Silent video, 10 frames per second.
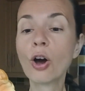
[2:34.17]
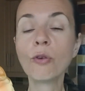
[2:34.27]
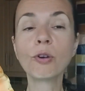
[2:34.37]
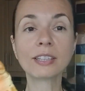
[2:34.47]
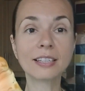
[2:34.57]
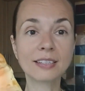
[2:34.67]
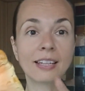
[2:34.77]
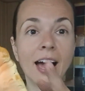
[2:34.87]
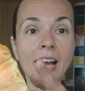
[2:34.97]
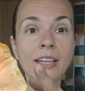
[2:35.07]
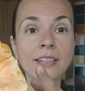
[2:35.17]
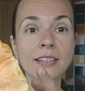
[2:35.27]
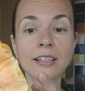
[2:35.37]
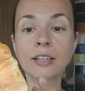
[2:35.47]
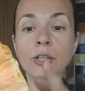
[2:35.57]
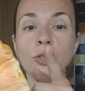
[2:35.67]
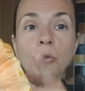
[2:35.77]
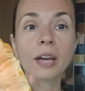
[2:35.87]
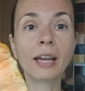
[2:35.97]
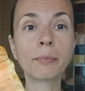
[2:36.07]
What is nice, you
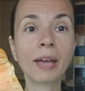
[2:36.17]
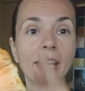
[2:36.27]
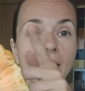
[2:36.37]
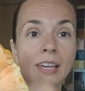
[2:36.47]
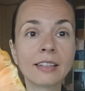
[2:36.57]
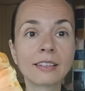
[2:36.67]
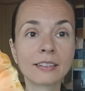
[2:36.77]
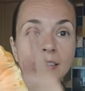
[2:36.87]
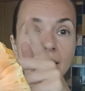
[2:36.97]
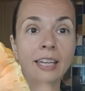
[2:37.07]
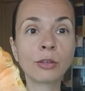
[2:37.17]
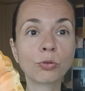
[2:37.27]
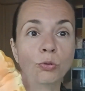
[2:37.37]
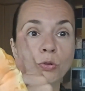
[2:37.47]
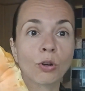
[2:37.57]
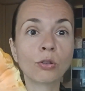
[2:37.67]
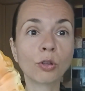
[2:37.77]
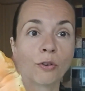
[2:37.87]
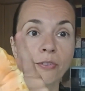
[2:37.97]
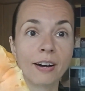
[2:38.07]
can make it into sort
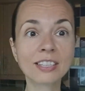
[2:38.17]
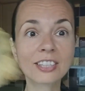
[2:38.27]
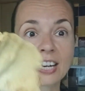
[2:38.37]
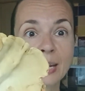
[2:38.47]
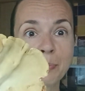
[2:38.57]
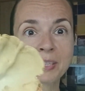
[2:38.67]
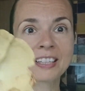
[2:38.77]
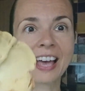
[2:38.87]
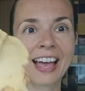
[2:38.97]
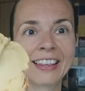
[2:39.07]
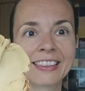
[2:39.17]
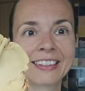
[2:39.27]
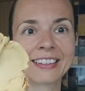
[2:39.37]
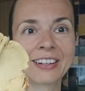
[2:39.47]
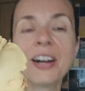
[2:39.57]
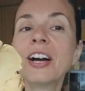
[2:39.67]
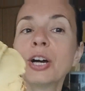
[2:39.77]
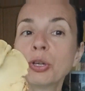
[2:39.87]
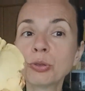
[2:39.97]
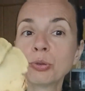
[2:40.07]
of strips and
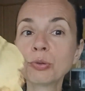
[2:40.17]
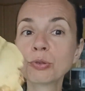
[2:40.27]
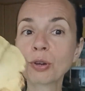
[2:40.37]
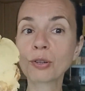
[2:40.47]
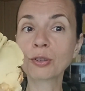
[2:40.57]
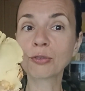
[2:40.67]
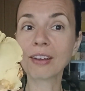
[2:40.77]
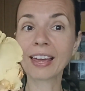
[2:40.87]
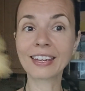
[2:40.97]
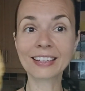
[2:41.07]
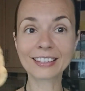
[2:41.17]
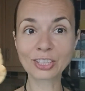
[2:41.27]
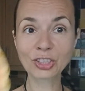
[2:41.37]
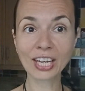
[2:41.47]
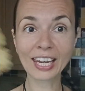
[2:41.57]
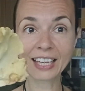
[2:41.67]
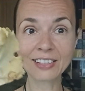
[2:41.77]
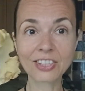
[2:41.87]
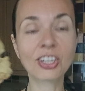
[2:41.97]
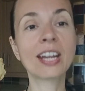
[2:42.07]
do sort of like chicken
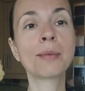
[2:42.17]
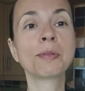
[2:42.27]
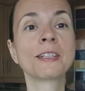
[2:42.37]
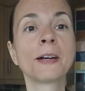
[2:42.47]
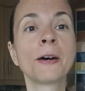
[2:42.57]
strips.